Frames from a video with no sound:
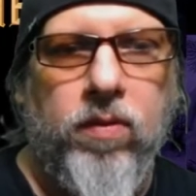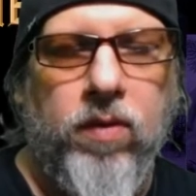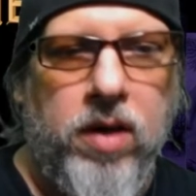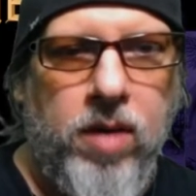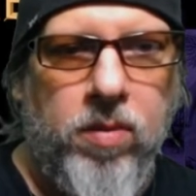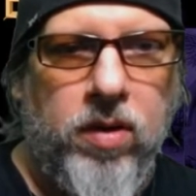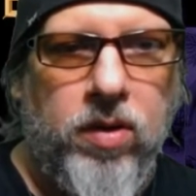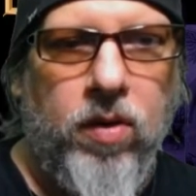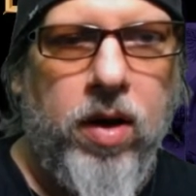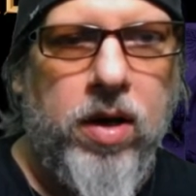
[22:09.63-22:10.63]
for demons
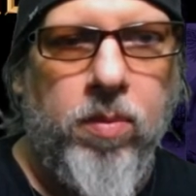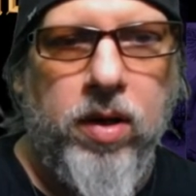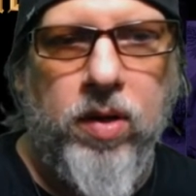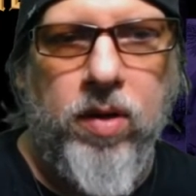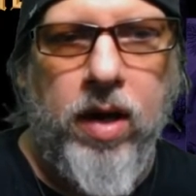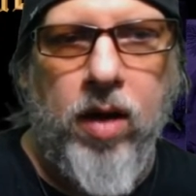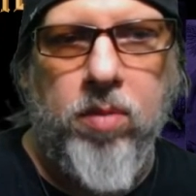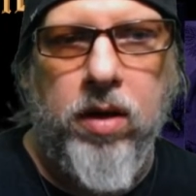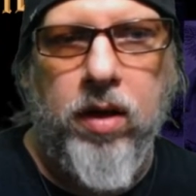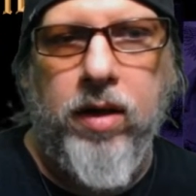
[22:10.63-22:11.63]
trying to bring you down,
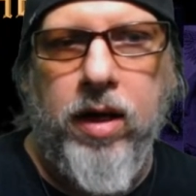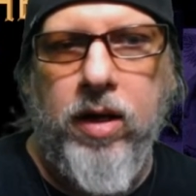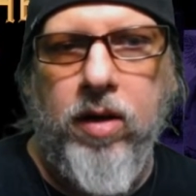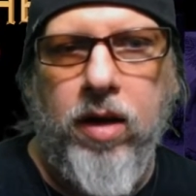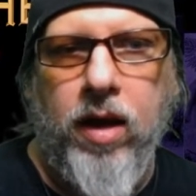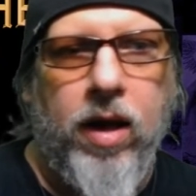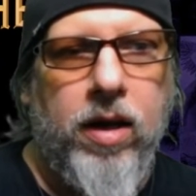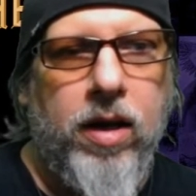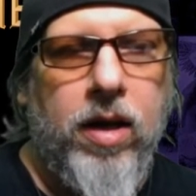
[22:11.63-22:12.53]
because they do that.